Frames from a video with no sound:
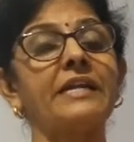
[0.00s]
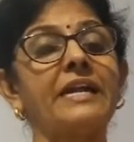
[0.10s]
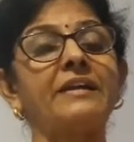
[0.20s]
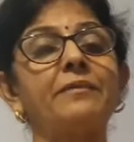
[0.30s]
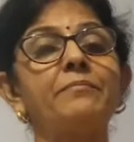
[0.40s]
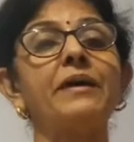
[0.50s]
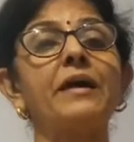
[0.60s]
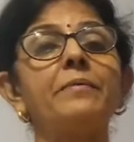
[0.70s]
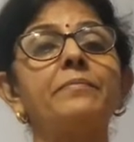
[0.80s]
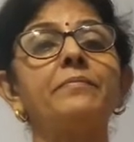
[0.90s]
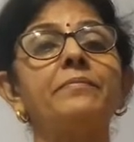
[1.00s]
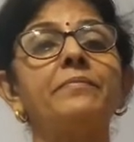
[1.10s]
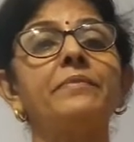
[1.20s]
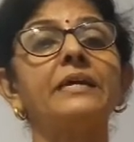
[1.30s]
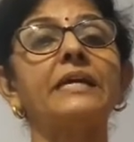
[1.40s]
random map,
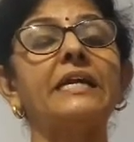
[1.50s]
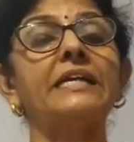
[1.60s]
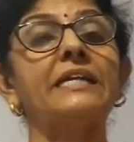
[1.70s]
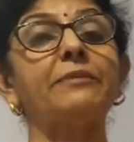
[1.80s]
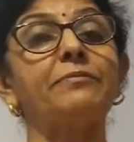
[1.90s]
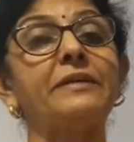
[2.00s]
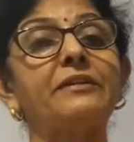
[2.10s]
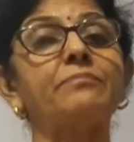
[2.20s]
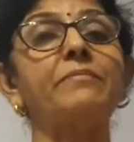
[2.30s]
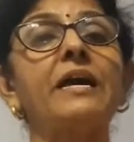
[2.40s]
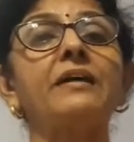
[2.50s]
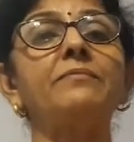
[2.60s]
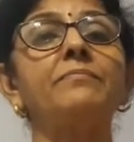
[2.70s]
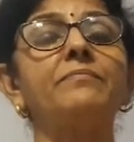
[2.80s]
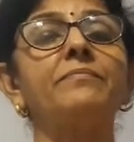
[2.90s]
indefinite
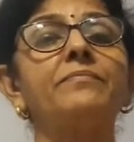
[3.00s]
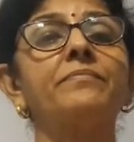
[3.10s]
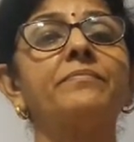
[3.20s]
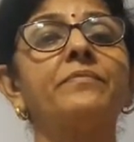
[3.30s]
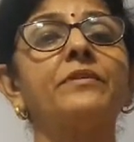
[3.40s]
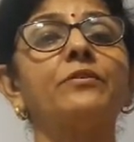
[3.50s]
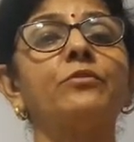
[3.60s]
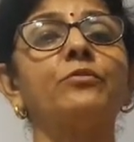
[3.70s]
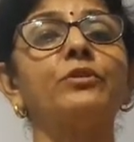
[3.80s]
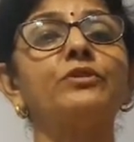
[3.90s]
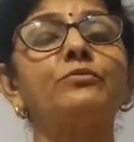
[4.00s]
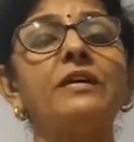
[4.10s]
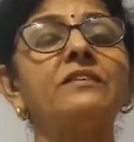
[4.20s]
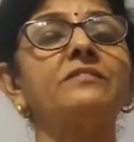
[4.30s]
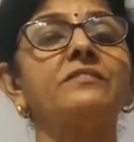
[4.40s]
map, which
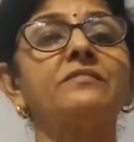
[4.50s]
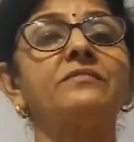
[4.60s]
was